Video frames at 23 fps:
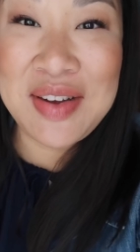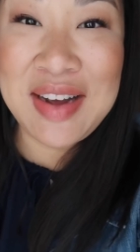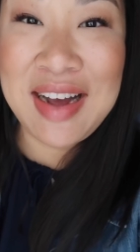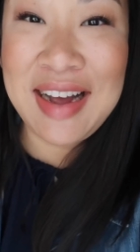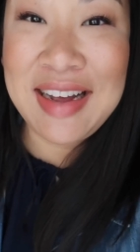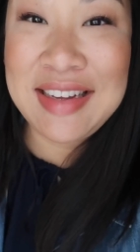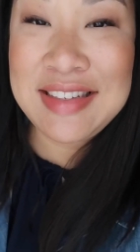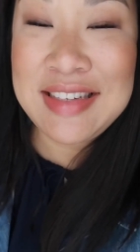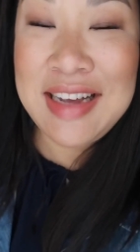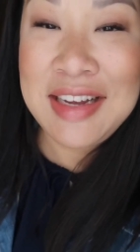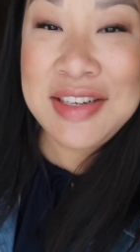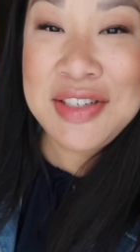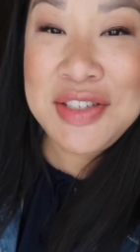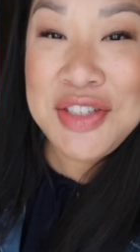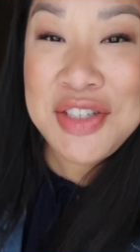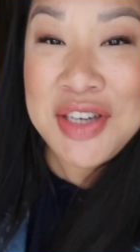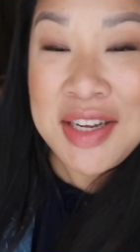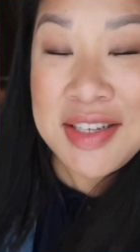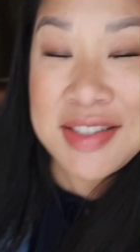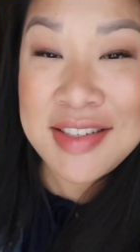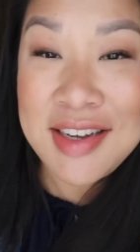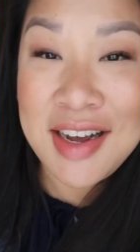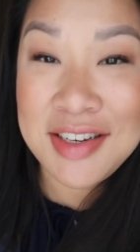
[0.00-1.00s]
guys. I
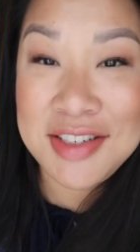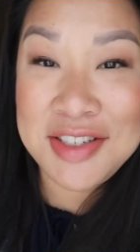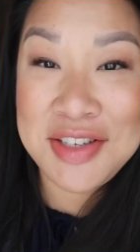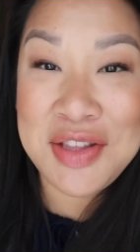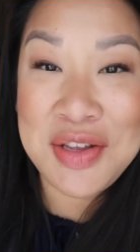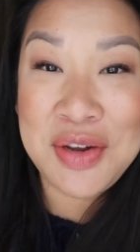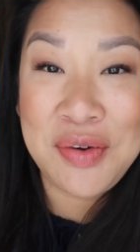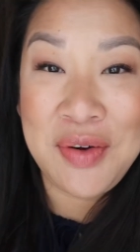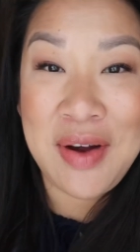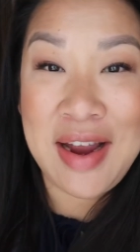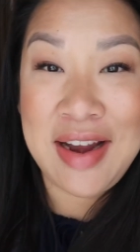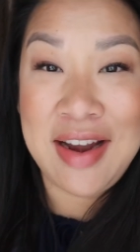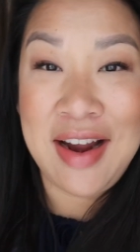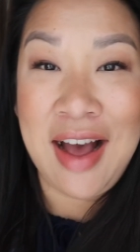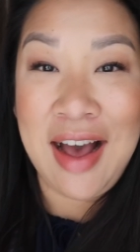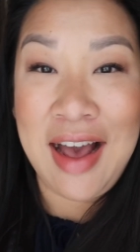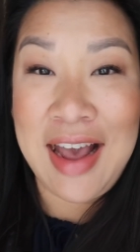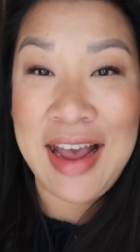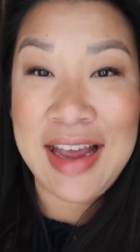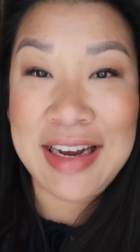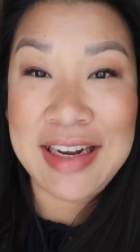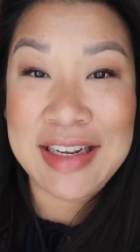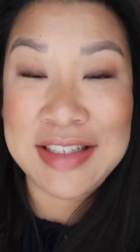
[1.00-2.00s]
just got to the Grand
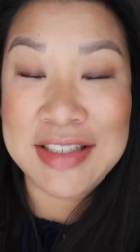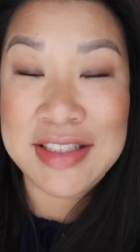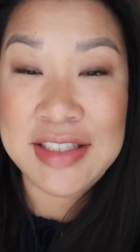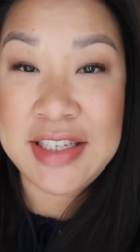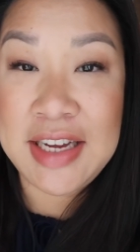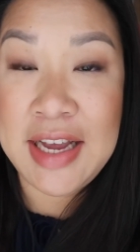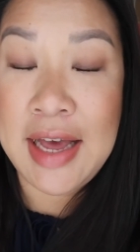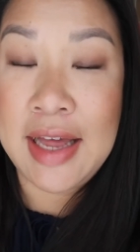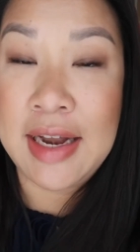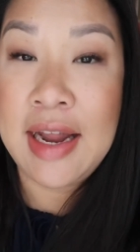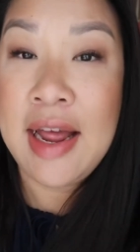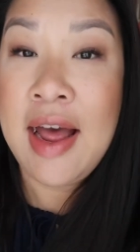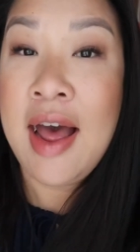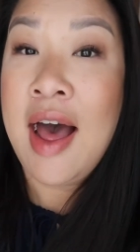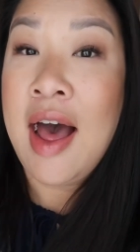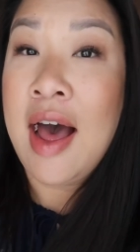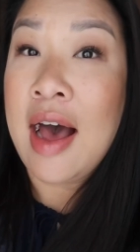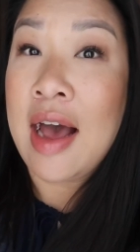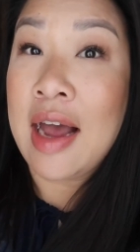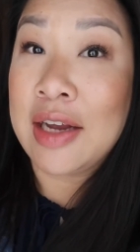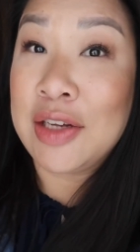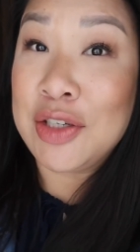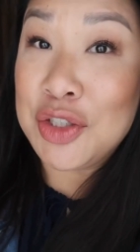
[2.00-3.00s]
Hyatt in Xi'an.
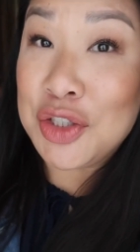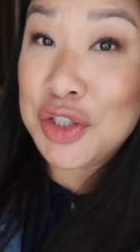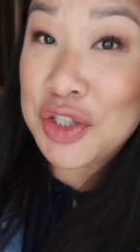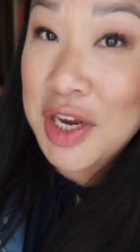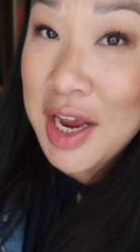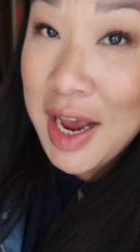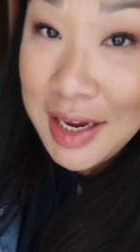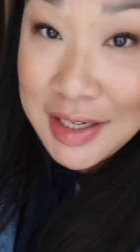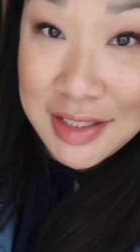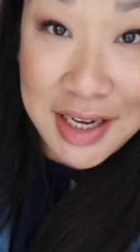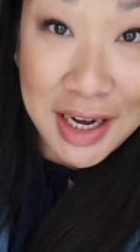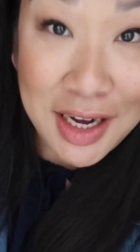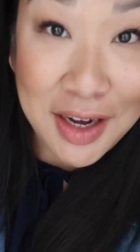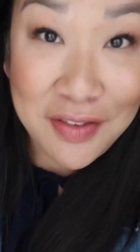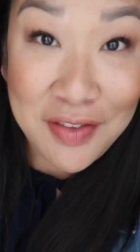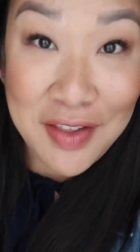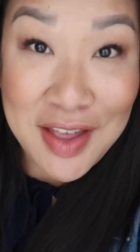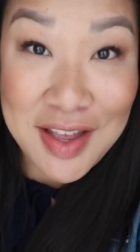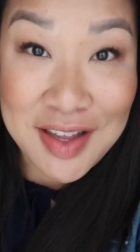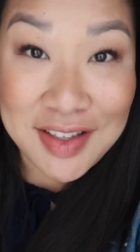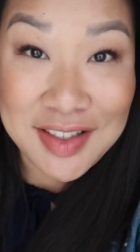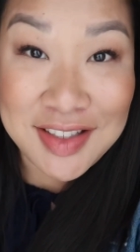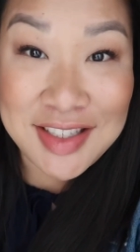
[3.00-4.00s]
I checked out of
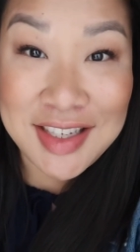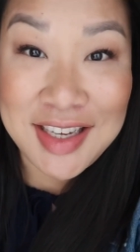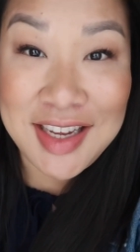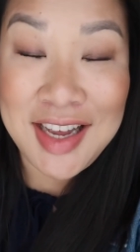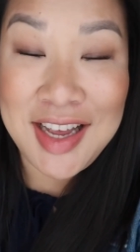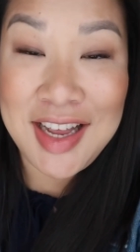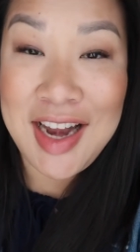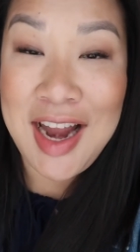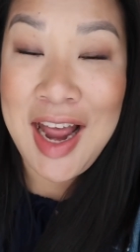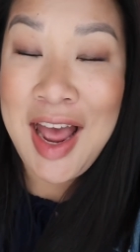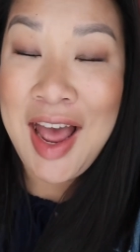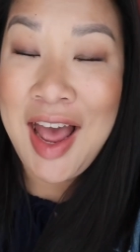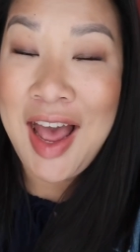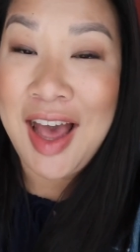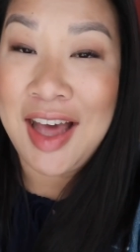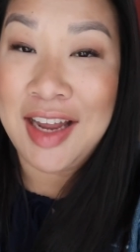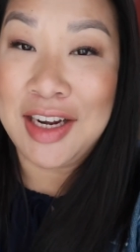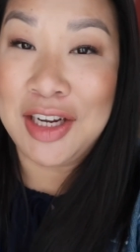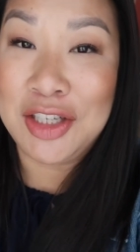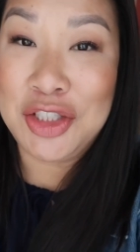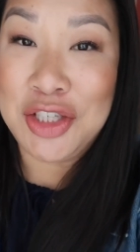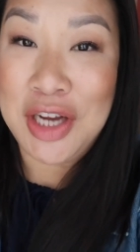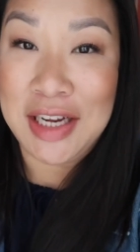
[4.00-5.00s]
the Hilton
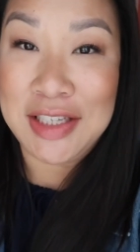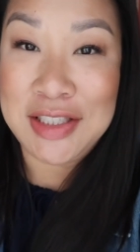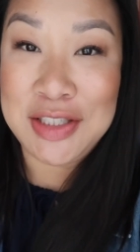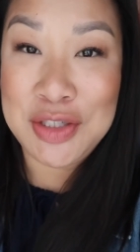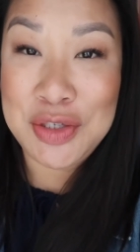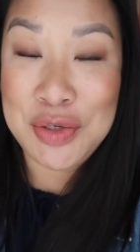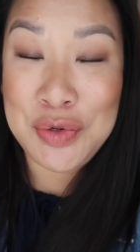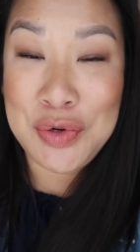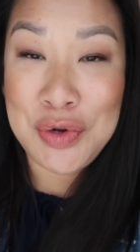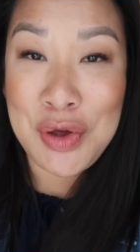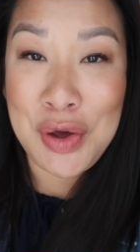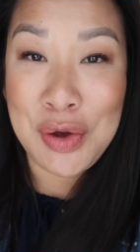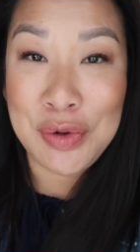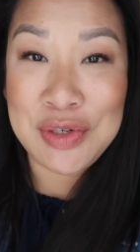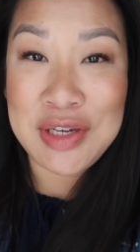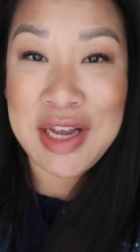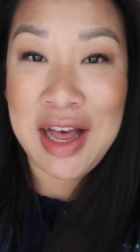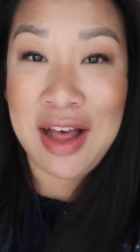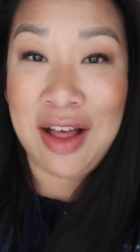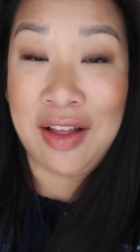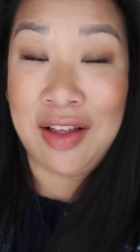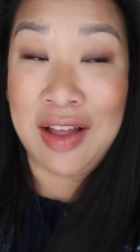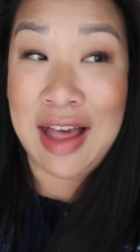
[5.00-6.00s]
and I checked into a new
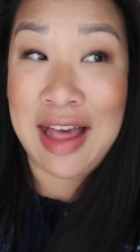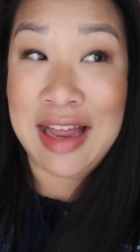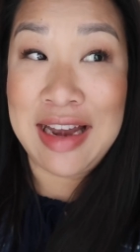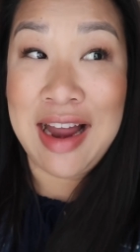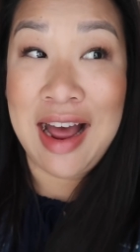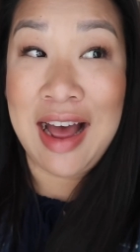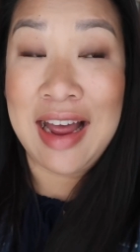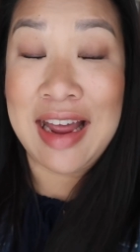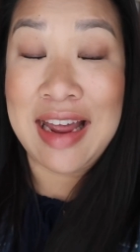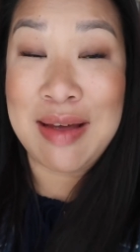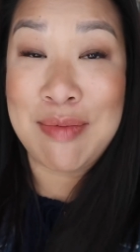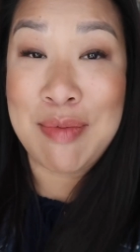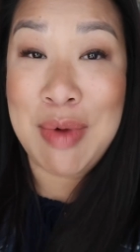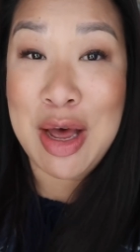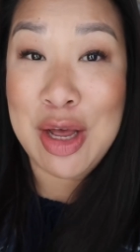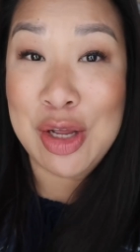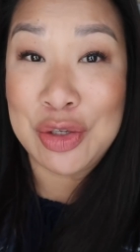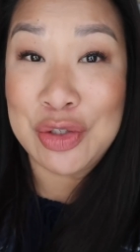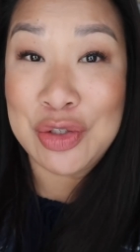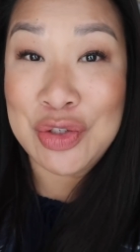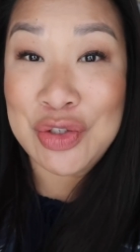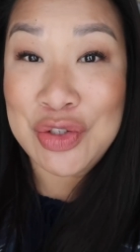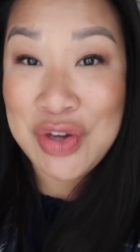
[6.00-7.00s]
hotel and I am
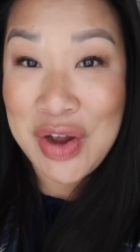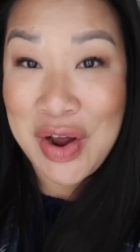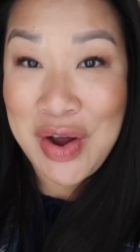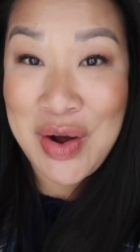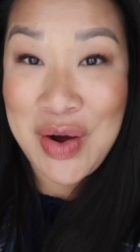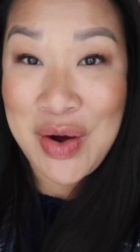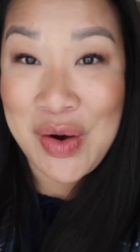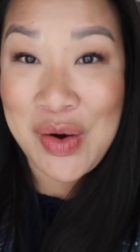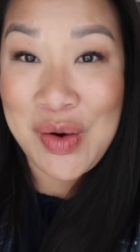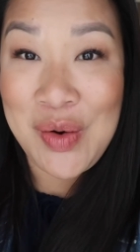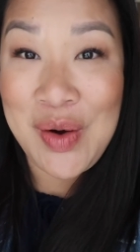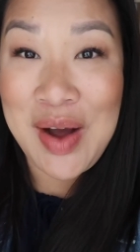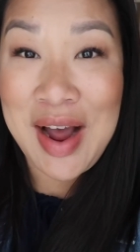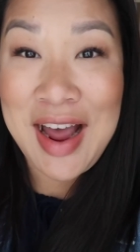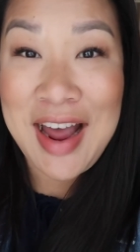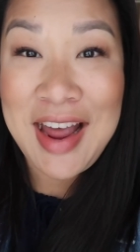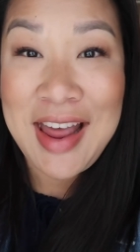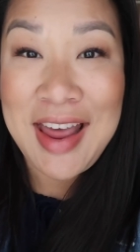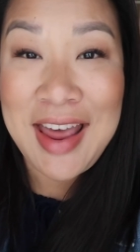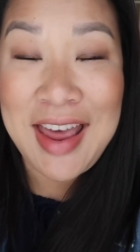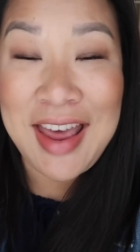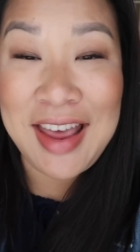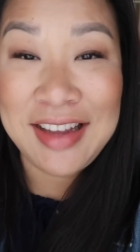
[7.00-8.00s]
so
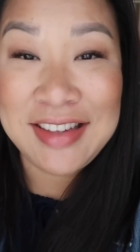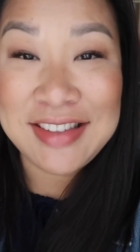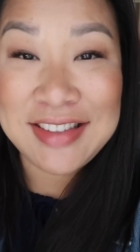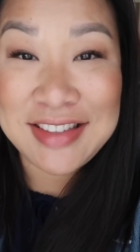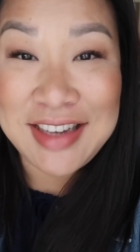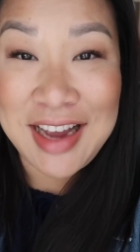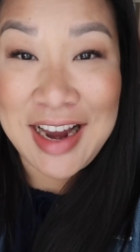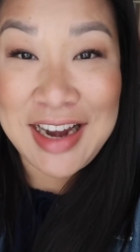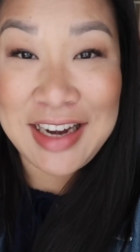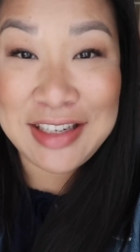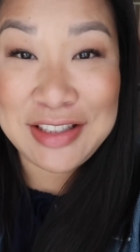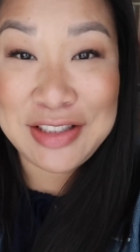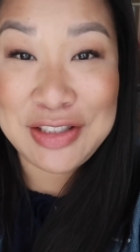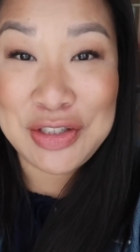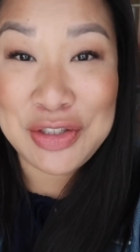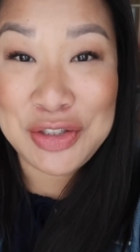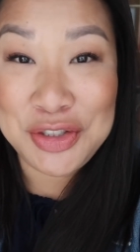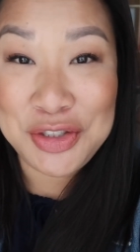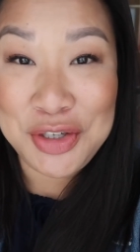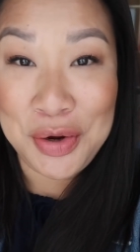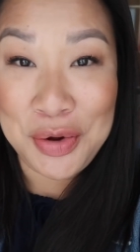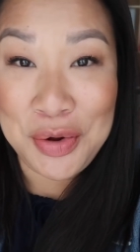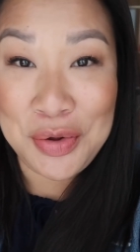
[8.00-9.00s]
excited to
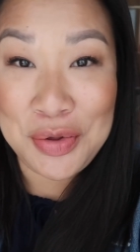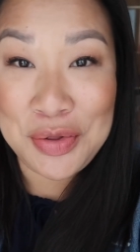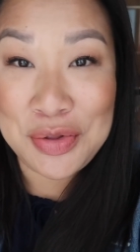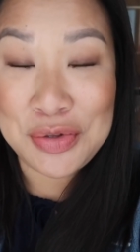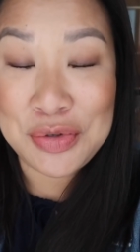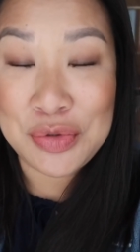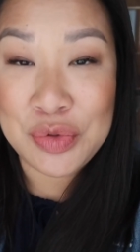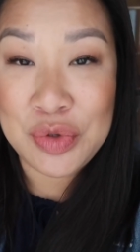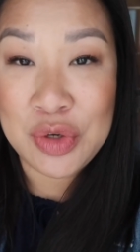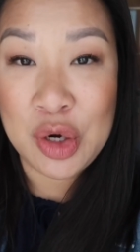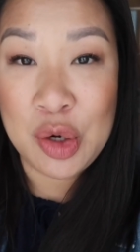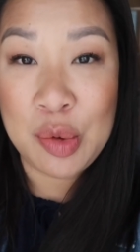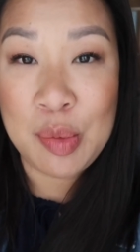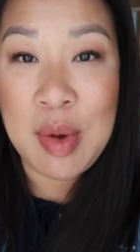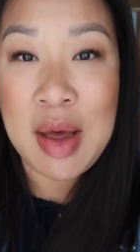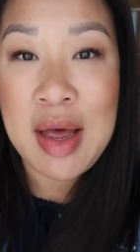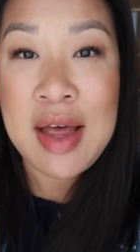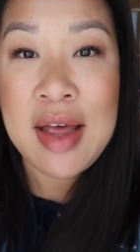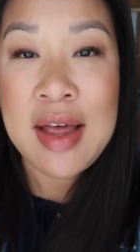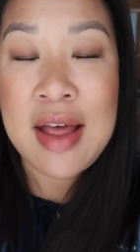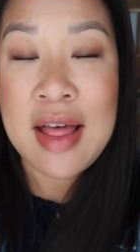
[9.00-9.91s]
show you this room.